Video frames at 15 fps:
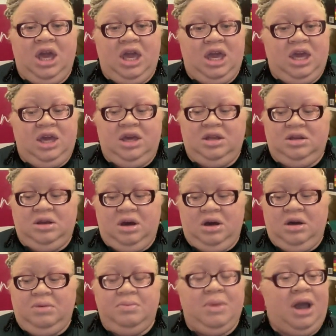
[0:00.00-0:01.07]
and
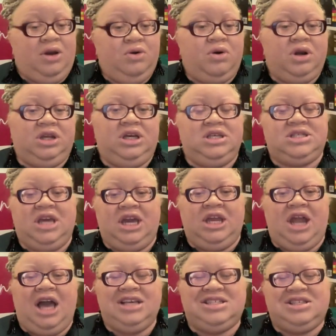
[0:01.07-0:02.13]
minorities.
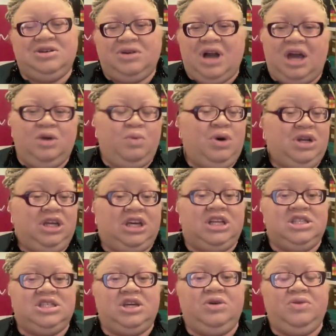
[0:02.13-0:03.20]
And I still kind of wanted to
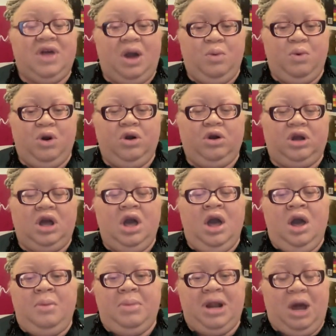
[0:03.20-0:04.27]
continue that work,
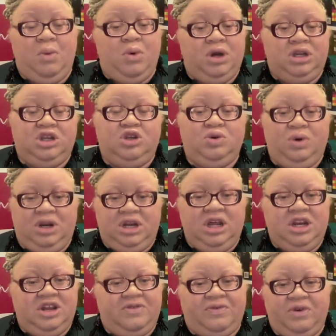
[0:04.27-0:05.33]
but I wanted to do it in
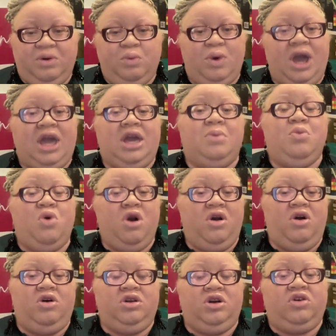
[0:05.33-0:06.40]
a different way and
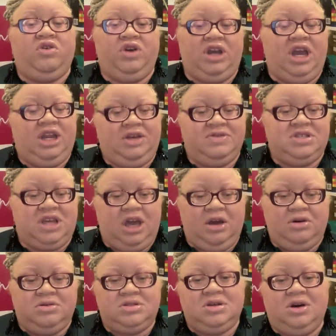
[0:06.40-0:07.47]
more on a creative
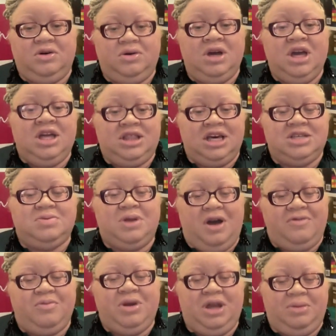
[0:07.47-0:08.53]
scale. So that's what
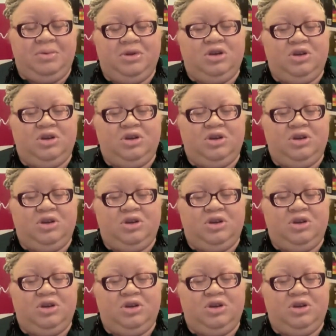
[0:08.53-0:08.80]
I've been able to